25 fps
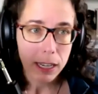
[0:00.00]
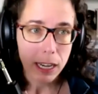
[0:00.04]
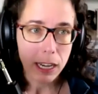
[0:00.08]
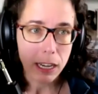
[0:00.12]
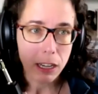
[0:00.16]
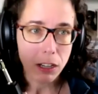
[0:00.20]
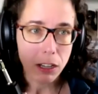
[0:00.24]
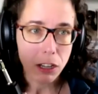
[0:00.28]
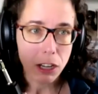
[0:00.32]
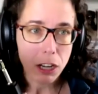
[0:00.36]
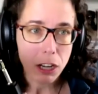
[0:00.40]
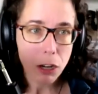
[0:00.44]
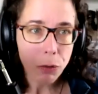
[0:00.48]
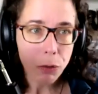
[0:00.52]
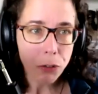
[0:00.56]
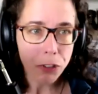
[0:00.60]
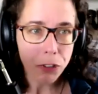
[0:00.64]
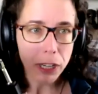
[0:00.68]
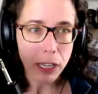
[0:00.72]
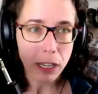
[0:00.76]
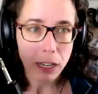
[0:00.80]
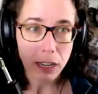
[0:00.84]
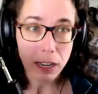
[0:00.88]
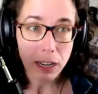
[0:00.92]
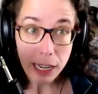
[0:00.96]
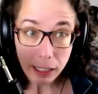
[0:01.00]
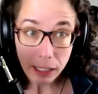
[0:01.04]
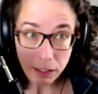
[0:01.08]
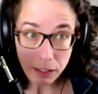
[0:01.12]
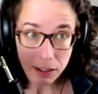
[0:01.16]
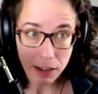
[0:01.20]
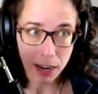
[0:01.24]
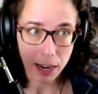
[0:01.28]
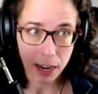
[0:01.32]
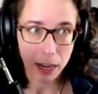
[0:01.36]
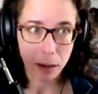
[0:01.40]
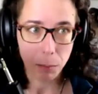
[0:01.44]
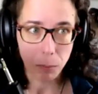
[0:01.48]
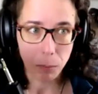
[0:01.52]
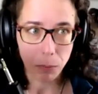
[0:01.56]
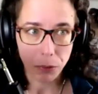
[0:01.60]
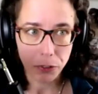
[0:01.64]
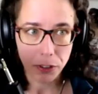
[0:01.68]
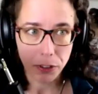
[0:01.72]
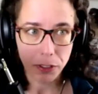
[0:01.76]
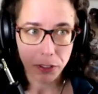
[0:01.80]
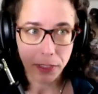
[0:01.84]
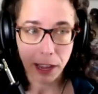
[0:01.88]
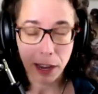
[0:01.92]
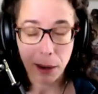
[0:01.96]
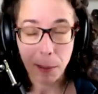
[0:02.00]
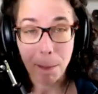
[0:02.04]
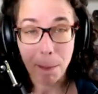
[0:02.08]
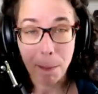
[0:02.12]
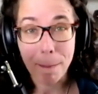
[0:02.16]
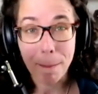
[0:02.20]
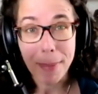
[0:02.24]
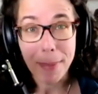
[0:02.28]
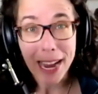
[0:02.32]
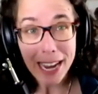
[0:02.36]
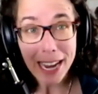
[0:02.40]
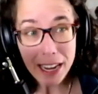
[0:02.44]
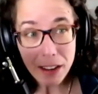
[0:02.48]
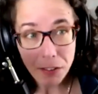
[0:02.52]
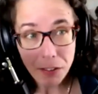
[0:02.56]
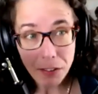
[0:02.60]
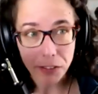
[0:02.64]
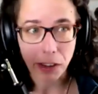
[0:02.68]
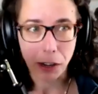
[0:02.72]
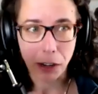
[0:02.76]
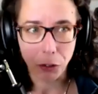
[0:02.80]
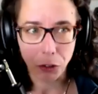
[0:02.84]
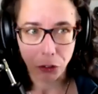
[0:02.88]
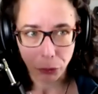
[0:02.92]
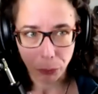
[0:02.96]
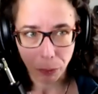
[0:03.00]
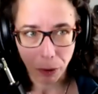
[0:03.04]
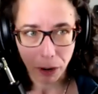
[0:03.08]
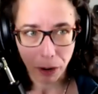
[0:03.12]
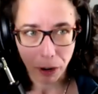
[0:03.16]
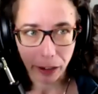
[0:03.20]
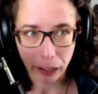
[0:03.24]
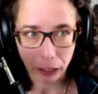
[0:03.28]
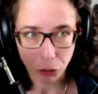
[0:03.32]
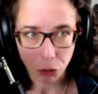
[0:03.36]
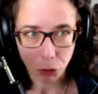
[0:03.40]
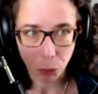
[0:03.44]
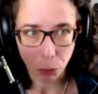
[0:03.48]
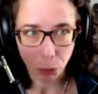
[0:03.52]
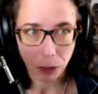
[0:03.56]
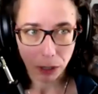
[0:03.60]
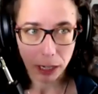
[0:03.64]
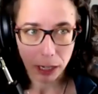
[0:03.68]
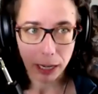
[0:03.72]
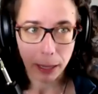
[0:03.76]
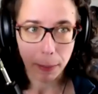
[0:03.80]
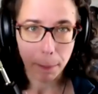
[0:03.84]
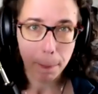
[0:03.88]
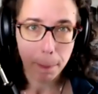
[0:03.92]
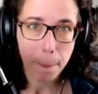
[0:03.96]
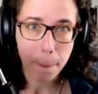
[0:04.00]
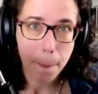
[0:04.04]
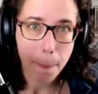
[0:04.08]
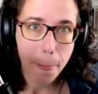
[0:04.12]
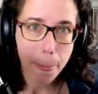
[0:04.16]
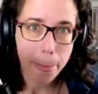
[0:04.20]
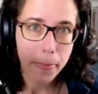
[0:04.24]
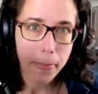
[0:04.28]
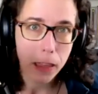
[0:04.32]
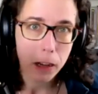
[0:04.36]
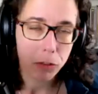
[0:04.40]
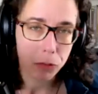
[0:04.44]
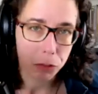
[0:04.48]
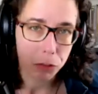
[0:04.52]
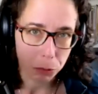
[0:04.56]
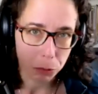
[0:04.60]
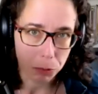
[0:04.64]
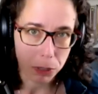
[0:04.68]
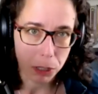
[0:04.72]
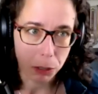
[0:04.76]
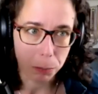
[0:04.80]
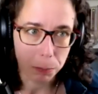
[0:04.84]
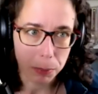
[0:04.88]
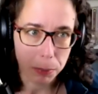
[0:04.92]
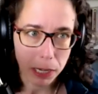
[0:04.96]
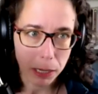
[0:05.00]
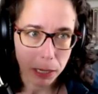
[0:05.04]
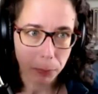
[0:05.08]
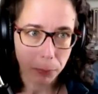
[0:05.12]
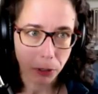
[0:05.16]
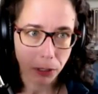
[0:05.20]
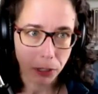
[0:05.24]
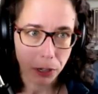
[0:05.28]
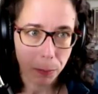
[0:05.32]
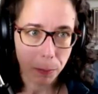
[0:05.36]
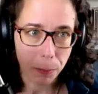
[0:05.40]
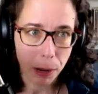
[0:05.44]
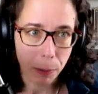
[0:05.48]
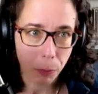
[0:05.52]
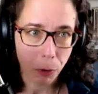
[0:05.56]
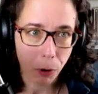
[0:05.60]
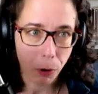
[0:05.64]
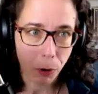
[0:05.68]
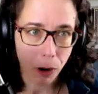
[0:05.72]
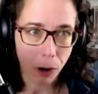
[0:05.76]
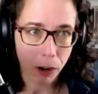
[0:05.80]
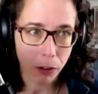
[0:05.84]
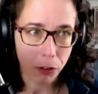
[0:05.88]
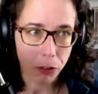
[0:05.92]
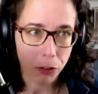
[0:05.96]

in using nicknames that may sound derogatory for real people in a memoir?